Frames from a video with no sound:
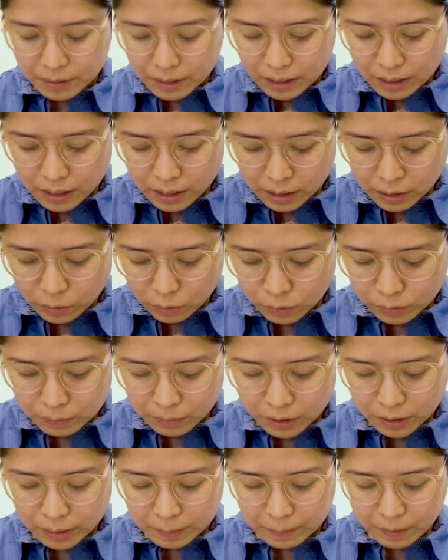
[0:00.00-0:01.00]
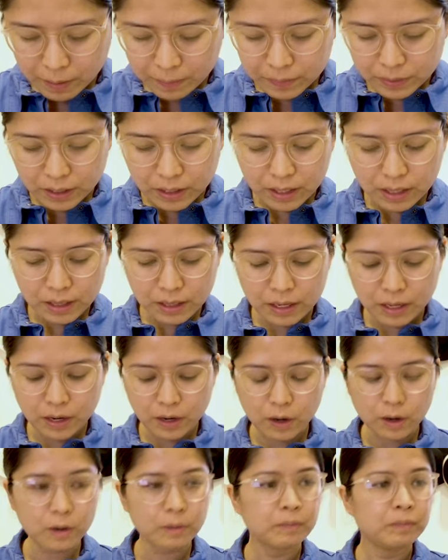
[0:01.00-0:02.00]
I would probably pop that in
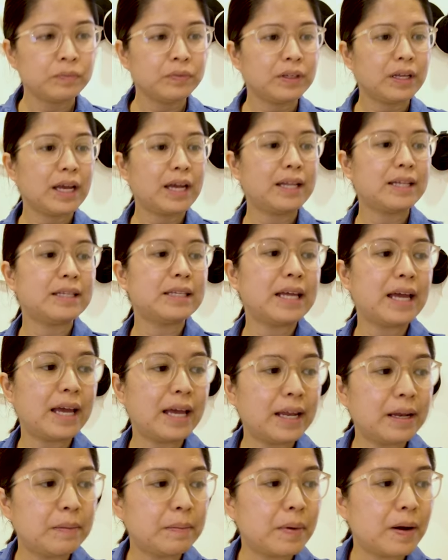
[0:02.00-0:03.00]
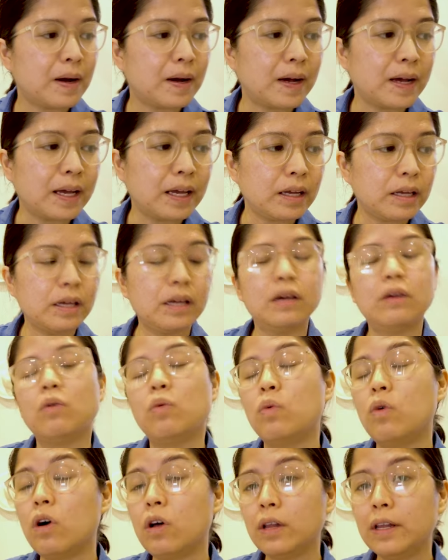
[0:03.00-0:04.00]
there. And then my
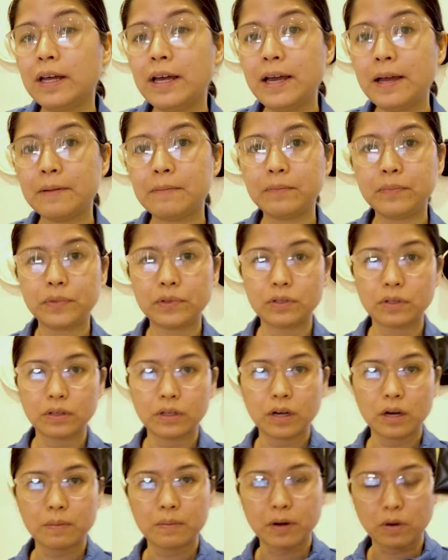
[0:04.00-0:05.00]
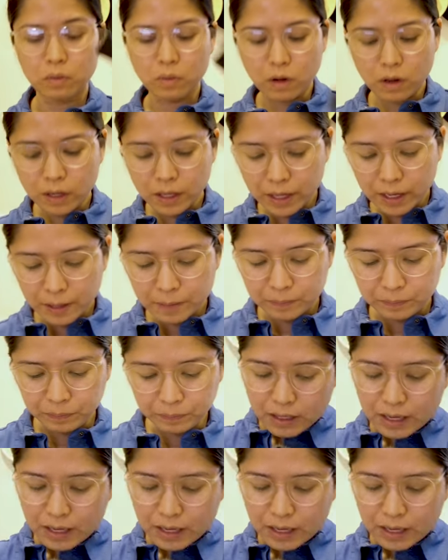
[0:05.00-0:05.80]
wallet, so I got my wallet.